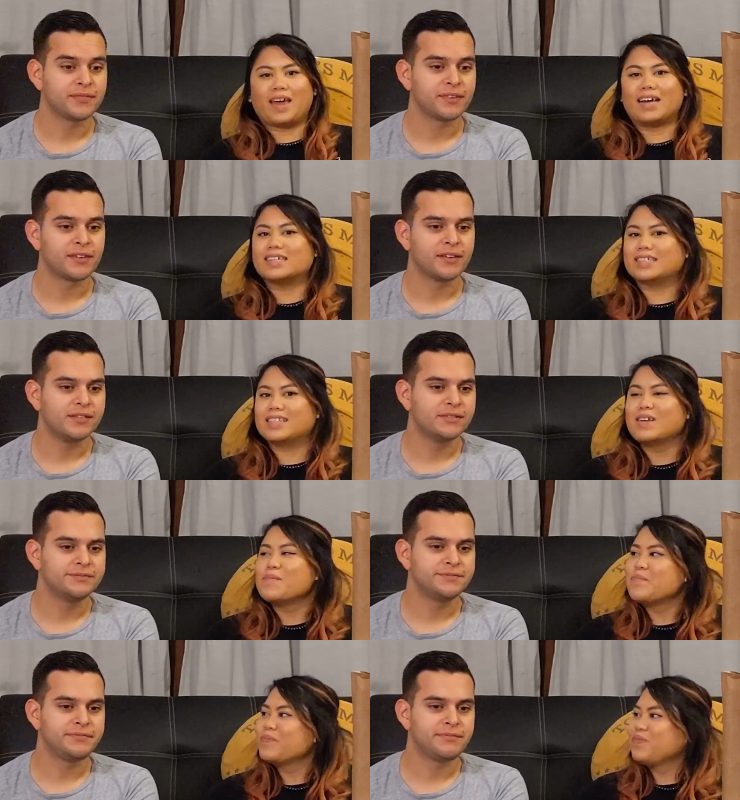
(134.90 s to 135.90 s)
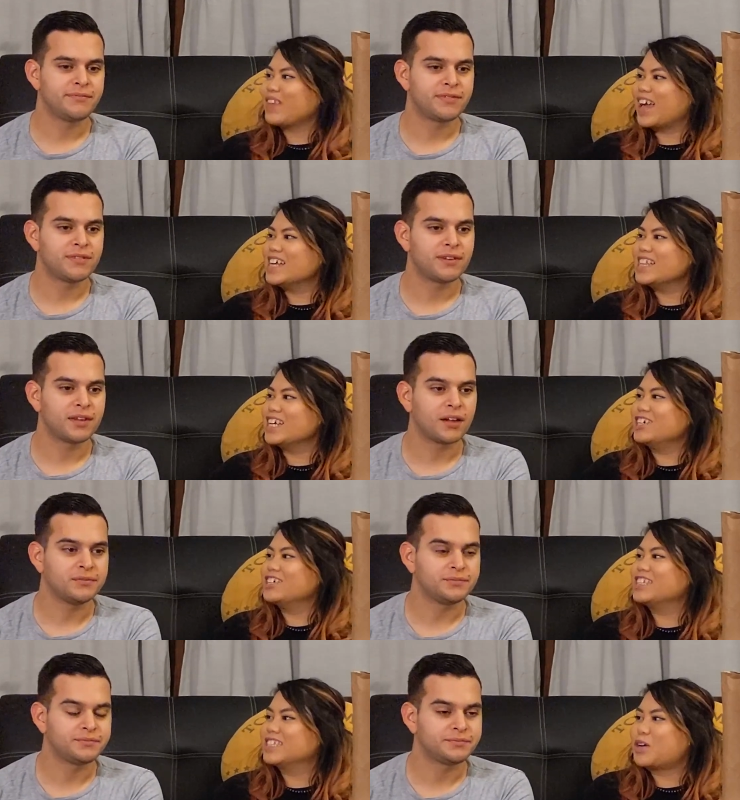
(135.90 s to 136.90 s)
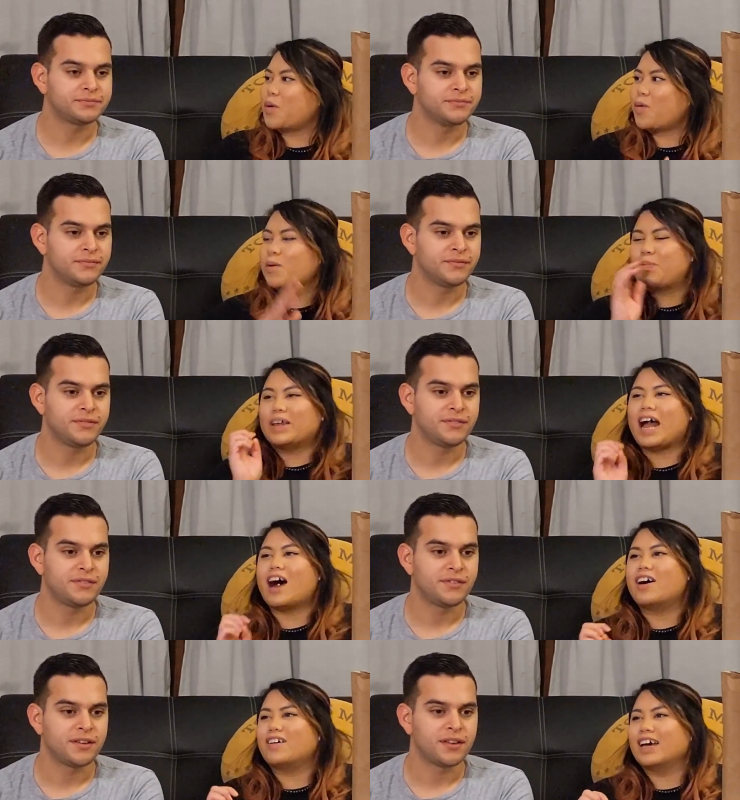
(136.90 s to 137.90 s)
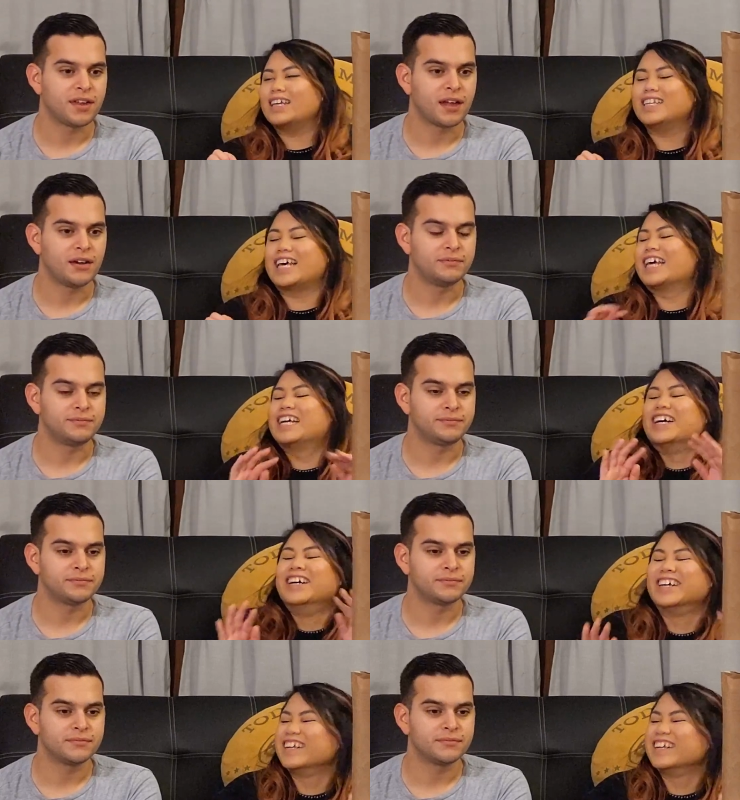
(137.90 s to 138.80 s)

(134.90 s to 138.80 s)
Speaker 1: pants, and then you're just gonna whip it out and like.